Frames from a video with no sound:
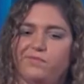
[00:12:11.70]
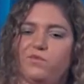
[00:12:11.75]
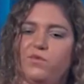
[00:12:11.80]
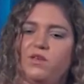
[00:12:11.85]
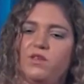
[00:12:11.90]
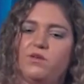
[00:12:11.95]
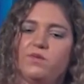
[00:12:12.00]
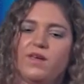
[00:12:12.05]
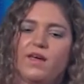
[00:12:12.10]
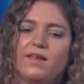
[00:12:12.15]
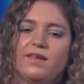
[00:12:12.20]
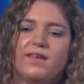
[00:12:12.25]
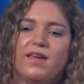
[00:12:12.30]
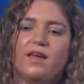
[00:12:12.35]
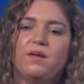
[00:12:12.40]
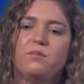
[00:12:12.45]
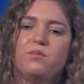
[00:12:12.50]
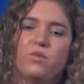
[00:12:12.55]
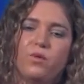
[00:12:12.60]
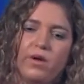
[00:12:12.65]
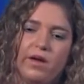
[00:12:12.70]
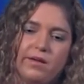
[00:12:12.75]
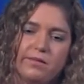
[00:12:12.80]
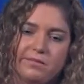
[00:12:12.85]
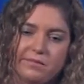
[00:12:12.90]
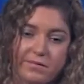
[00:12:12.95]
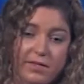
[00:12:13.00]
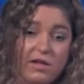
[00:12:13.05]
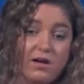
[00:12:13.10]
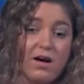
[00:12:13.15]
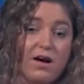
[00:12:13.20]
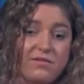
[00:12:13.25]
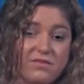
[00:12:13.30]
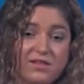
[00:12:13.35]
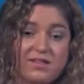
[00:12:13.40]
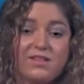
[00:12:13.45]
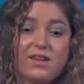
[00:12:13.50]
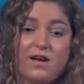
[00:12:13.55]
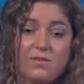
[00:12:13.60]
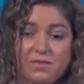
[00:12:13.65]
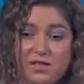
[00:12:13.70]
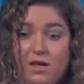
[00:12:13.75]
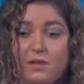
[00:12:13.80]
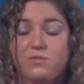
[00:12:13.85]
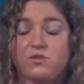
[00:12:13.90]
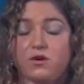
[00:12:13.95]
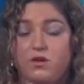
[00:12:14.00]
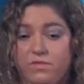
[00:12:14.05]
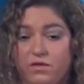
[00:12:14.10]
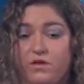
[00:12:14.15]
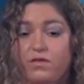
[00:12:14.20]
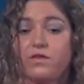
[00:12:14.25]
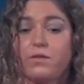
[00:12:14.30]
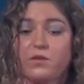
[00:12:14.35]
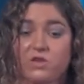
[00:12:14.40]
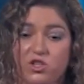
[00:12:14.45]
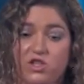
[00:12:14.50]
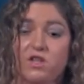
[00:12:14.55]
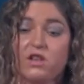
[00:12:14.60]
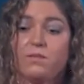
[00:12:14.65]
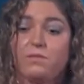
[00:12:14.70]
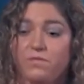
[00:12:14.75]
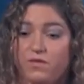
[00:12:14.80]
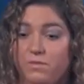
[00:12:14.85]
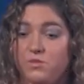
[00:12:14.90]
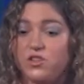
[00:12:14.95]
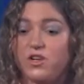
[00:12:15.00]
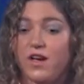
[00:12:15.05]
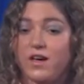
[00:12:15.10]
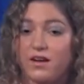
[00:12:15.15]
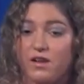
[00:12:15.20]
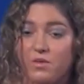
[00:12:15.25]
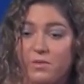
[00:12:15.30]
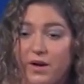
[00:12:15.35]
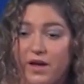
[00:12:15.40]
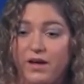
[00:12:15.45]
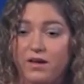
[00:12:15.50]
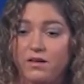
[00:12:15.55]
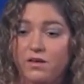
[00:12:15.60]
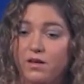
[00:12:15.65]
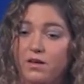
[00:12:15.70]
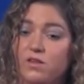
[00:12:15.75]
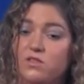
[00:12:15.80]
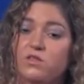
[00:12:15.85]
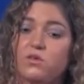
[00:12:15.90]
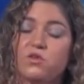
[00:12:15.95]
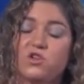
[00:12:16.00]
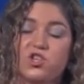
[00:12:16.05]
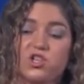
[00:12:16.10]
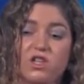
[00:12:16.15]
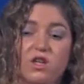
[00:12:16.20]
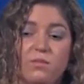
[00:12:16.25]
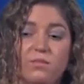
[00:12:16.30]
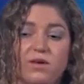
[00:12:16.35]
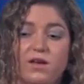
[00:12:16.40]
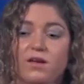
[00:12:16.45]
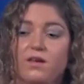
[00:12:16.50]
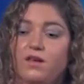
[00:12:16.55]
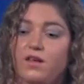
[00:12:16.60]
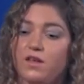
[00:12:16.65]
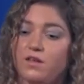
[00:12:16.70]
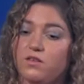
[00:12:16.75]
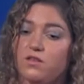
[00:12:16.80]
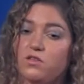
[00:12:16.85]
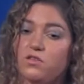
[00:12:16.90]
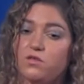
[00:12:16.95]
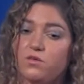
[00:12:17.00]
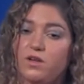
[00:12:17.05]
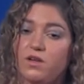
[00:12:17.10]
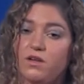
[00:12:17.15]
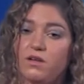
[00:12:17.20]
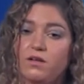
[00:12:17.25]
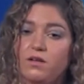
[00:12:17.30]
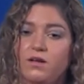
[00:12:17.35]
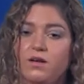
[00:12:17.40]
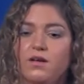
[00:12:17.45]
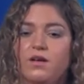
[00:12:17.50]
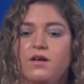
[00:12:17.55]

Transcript: When you get Game Boy, it oftentimes comes over from a ship from China, right? So shipping, industry.